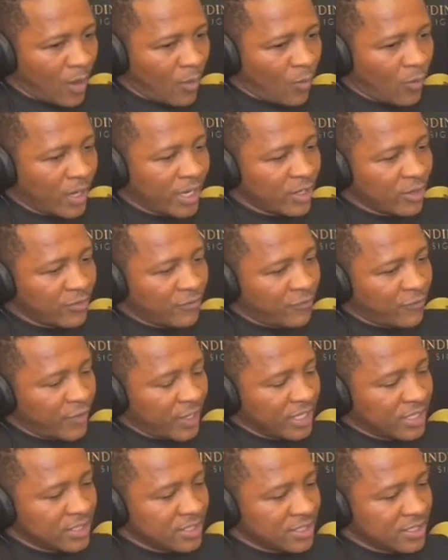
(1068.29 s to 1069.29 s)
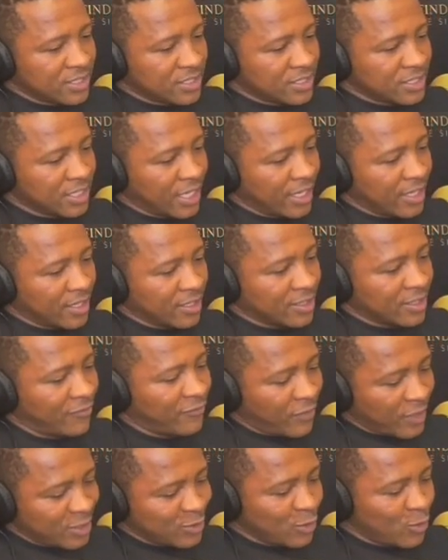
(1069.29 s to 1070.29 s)
What are your friends saying? The
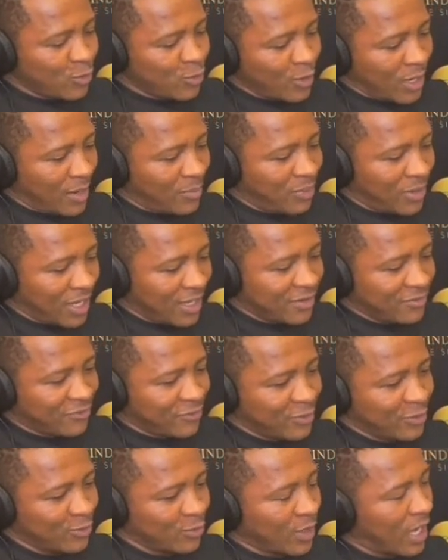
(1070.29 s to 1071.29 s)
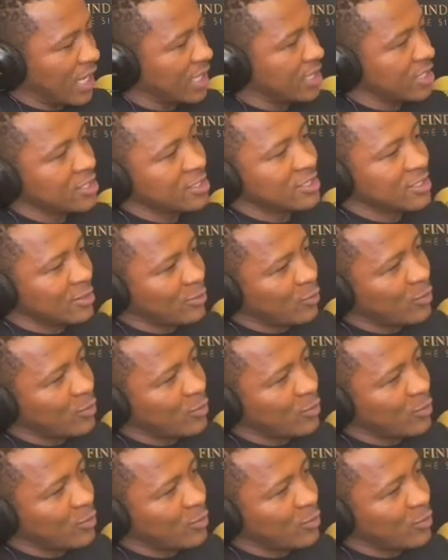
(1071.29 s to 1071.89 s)
friends who applied for you, are they still